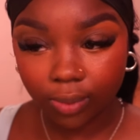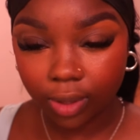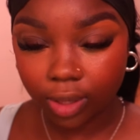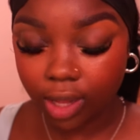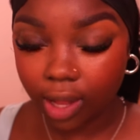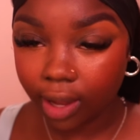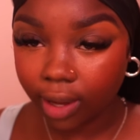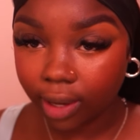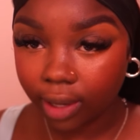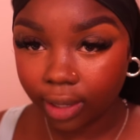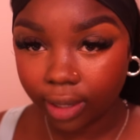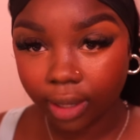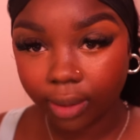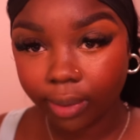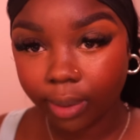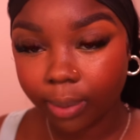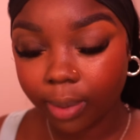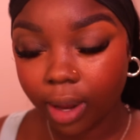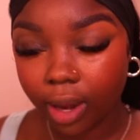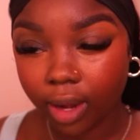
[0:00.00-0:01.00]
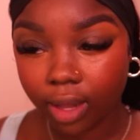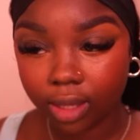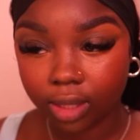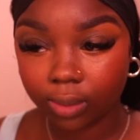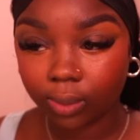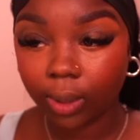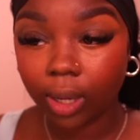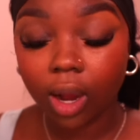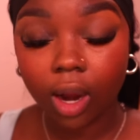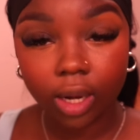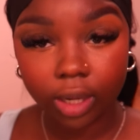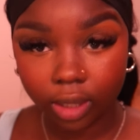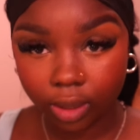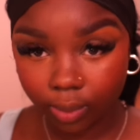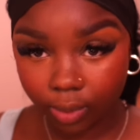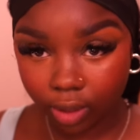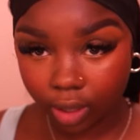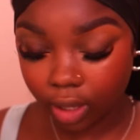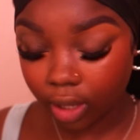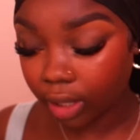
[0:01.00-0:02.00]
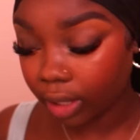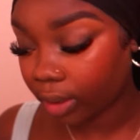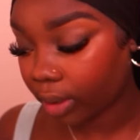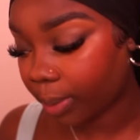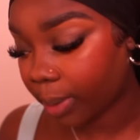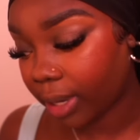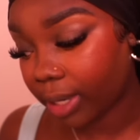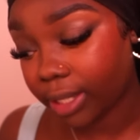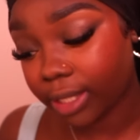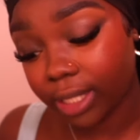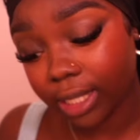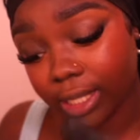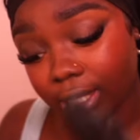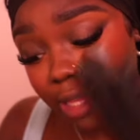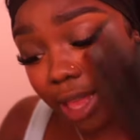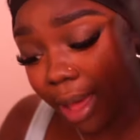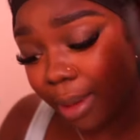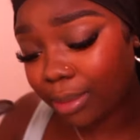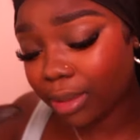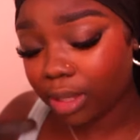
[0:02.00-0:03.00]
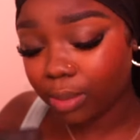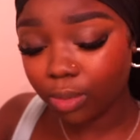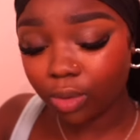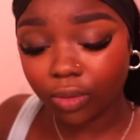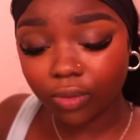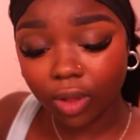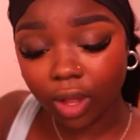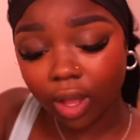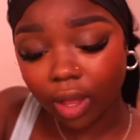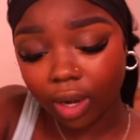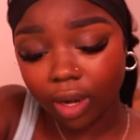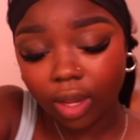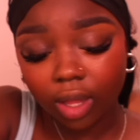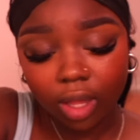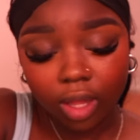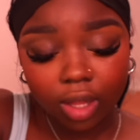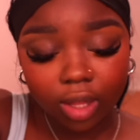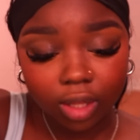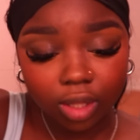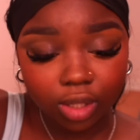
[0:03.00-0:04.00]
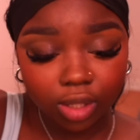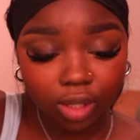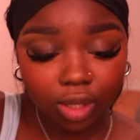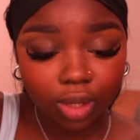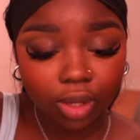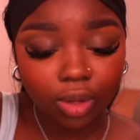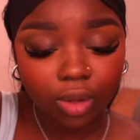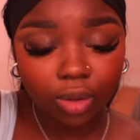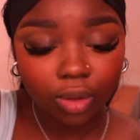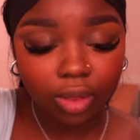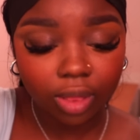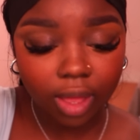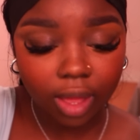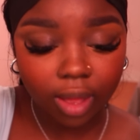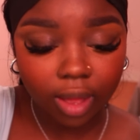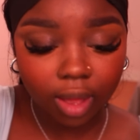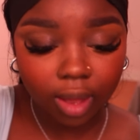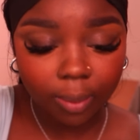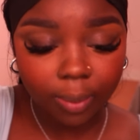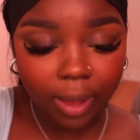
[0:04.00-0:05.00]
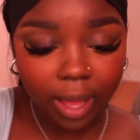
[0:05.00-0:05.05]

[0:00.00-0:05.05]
with all our liquid products. We are done with all our liquid products. It's time to move on to the